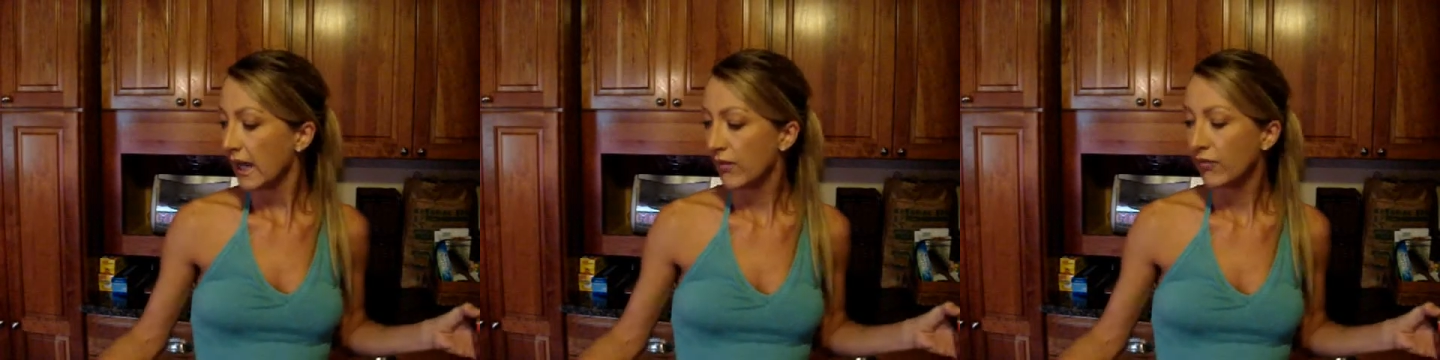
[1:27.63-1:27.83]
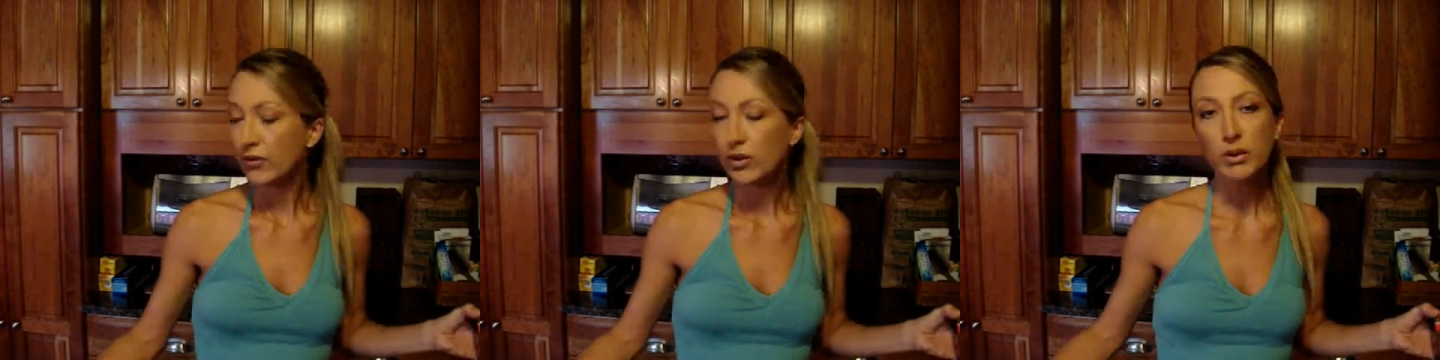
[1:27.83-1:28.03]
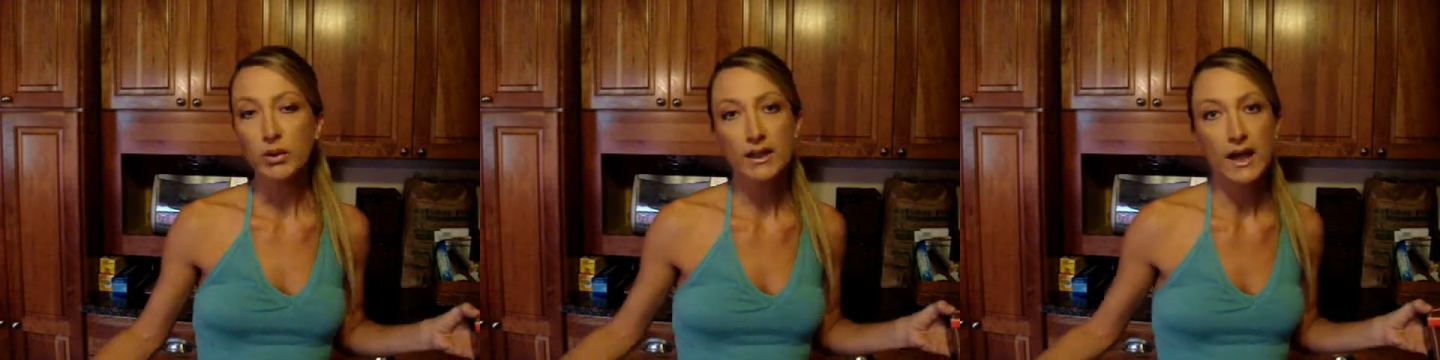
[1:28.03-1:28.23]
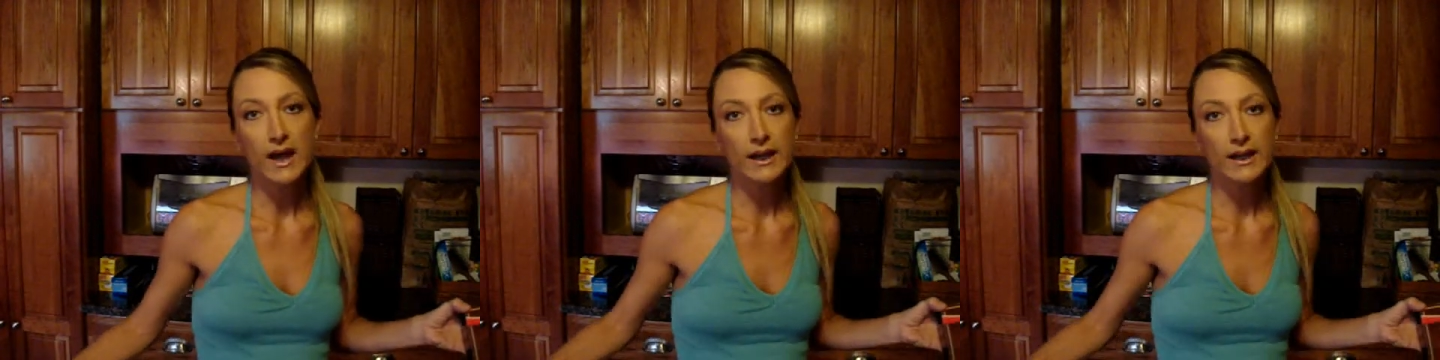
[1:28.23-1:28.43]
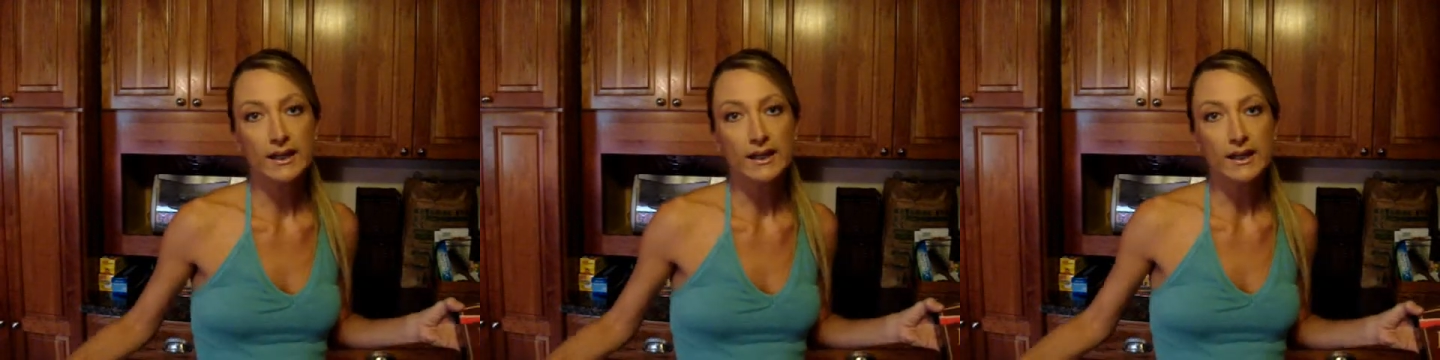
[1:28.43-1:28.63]
If you would
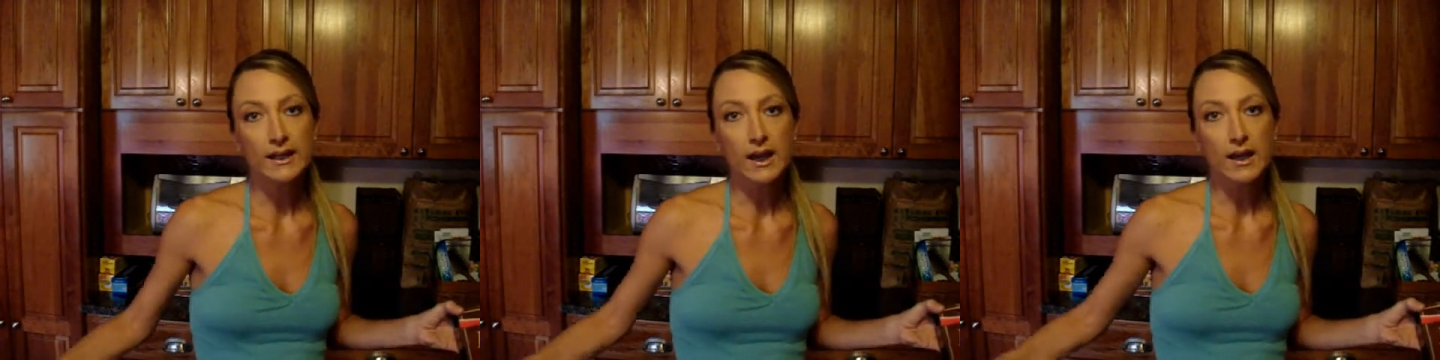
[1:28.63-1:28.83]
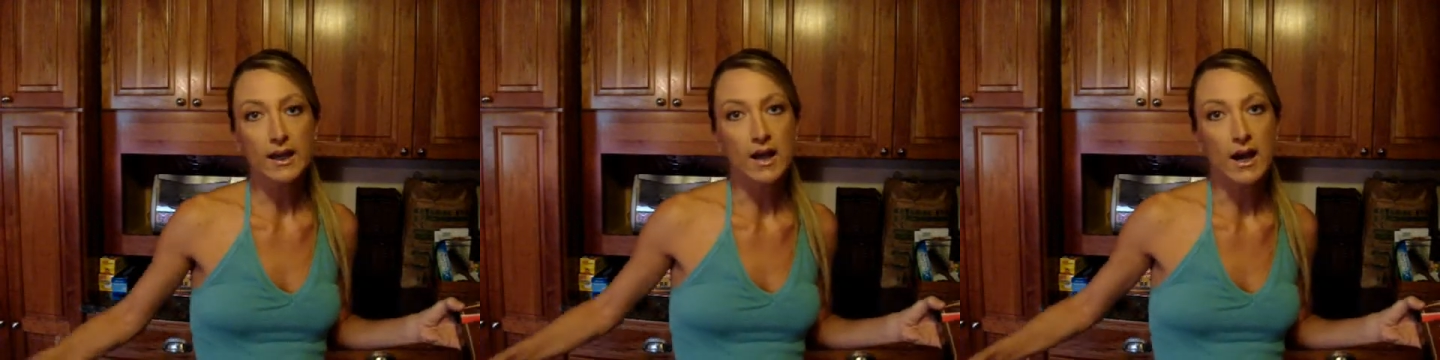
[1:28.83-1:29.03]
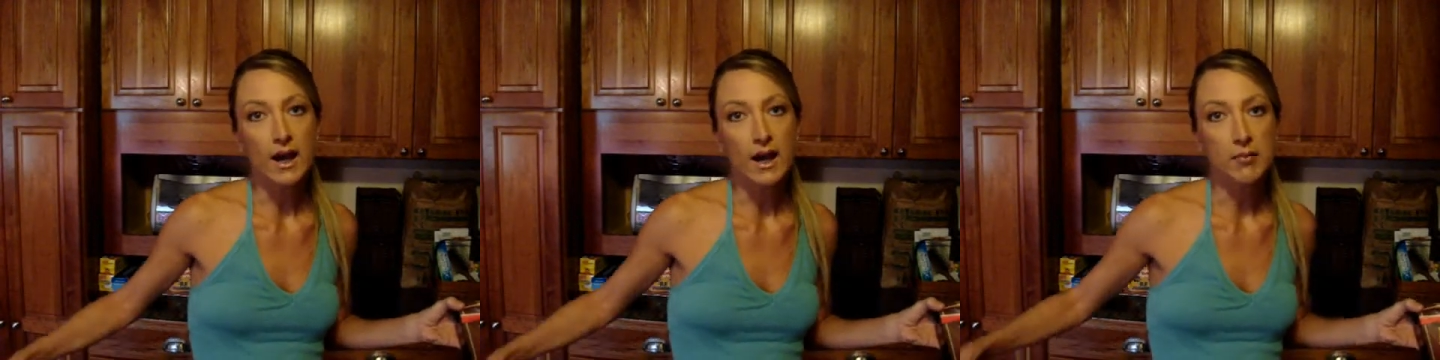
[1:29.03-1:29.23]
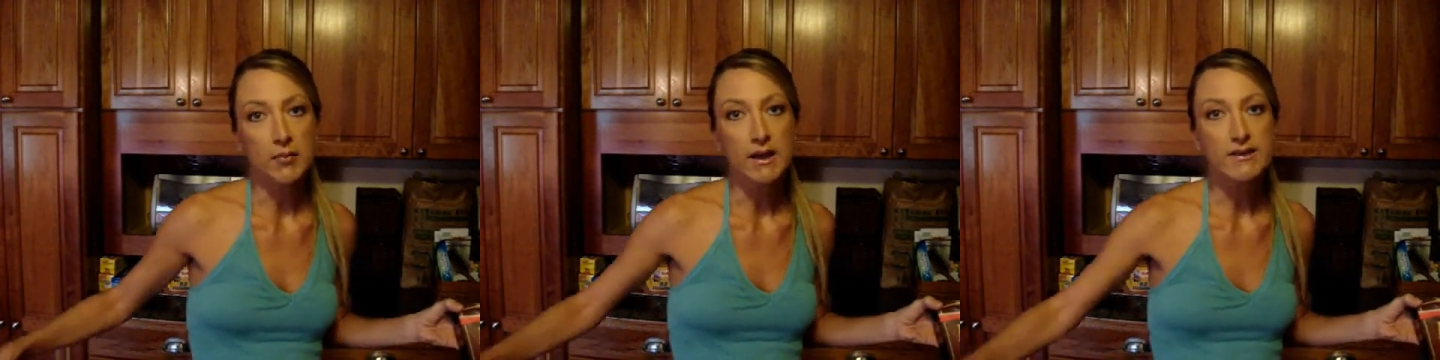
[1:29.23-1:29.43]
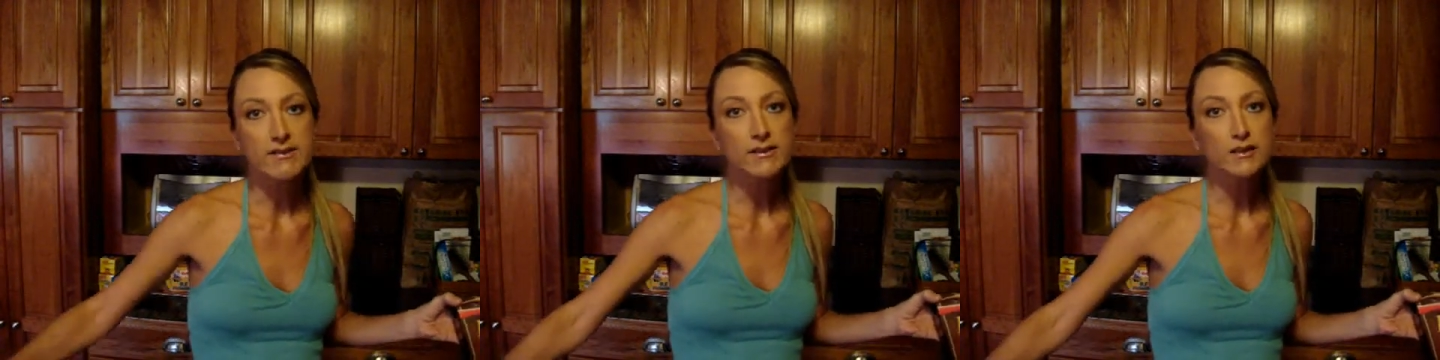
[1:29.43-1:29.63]
like uh,
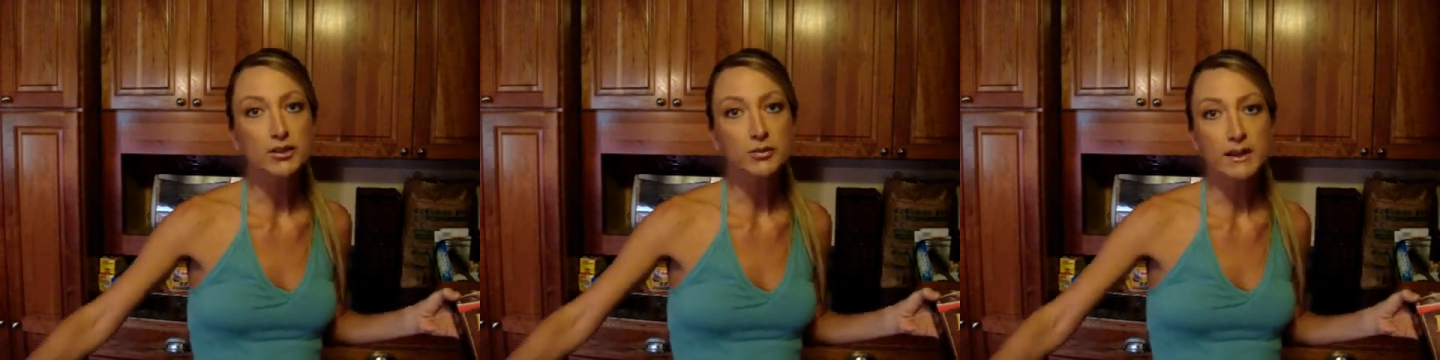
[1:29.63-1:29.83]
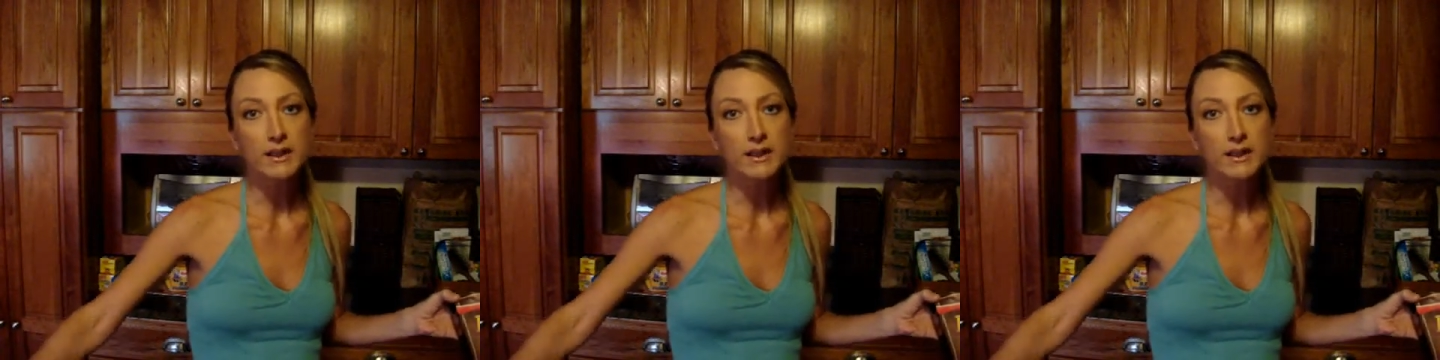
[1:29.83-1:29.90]
message